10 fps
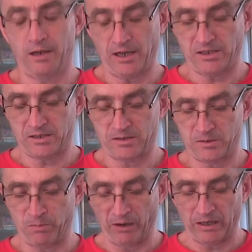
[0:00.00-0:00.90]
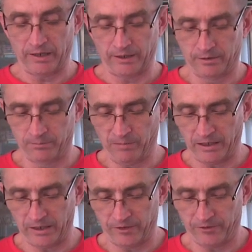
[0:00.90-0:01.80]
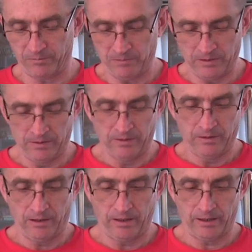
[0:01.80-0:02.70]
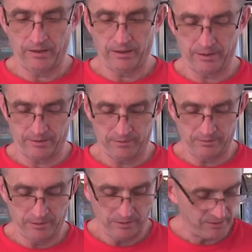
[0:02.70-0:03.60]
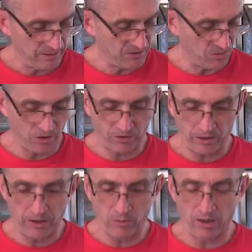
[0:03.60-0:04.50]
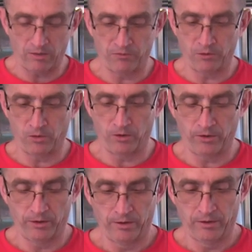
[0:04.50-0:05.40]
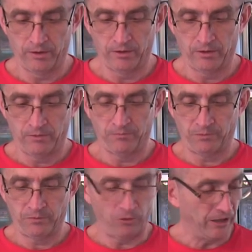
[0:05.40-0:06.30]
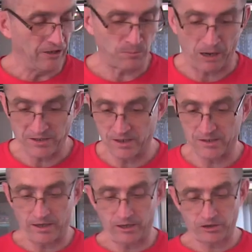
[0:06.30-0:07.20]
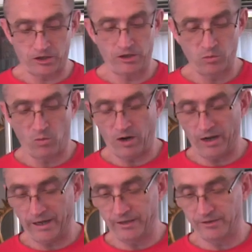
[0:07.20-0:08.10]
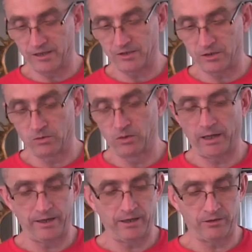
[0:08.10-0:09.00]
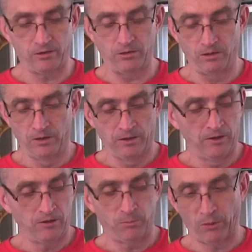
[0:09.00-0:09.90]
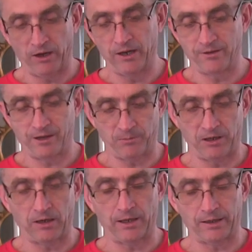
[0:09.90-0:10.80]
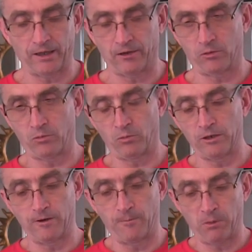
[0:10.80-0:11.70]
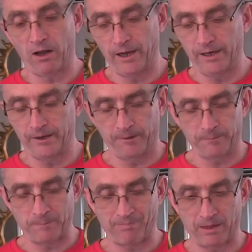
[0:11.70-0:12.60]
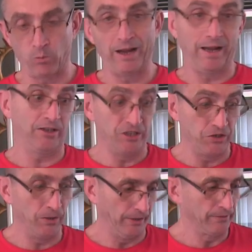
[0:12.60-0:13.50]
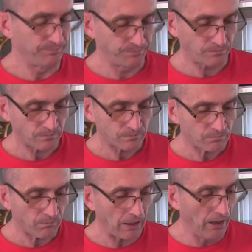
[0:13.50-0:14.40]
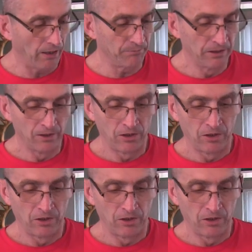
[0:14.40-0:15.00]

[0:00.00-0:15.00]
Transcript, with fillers: nice sprinkling mechanism, and uh, seems to work really well for for these spices, and I'll show you why it's such a cool idea to, to put it in something like that when you're applying it, when I actually do it. Um,